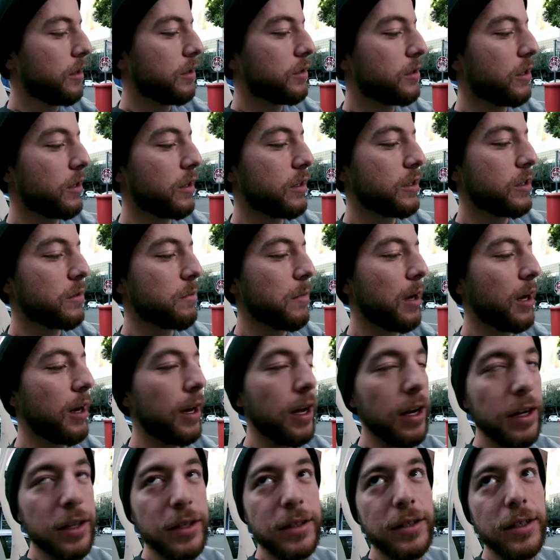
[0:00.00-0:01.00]
So this is my
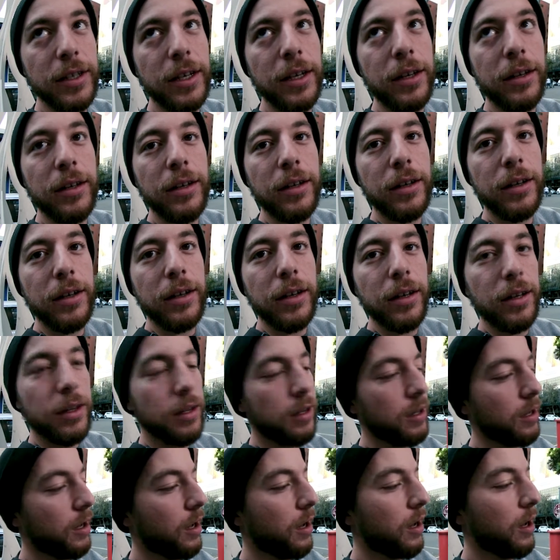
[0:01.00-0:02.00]
latest zine.
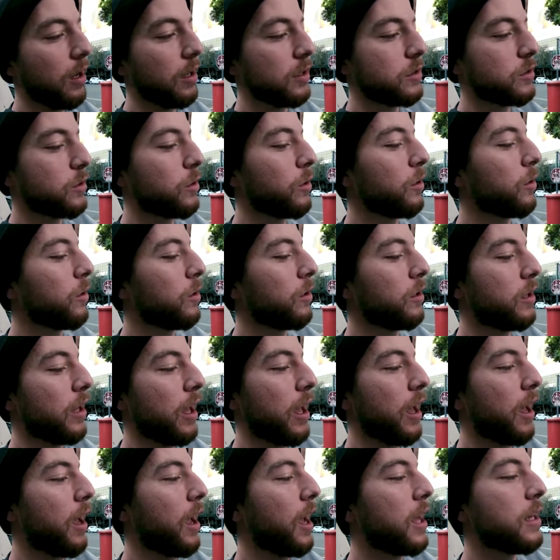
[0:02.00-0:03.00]
It's called
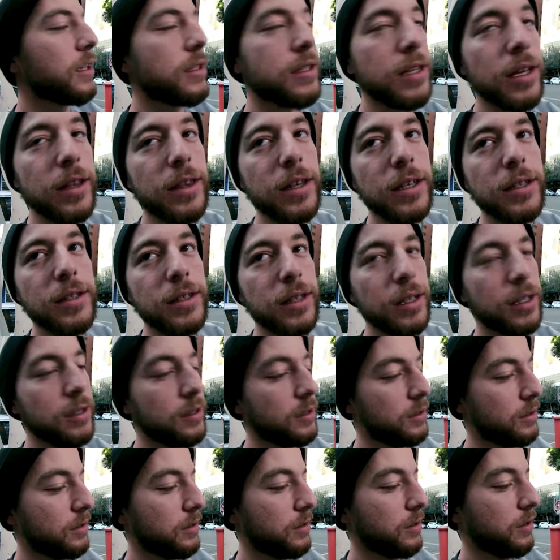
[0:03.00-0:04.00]

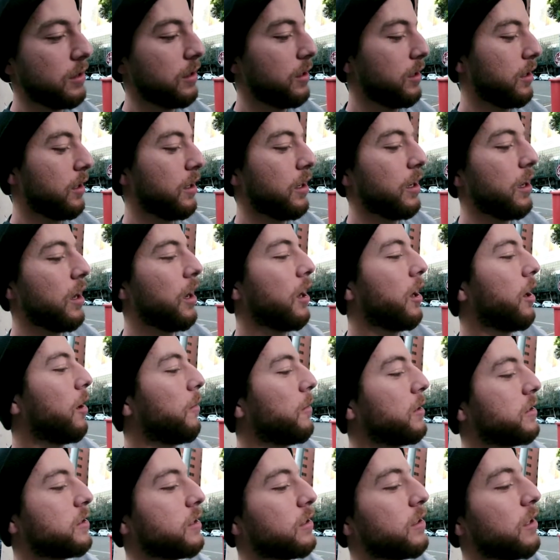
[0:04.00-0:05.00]
Antithesis. It's a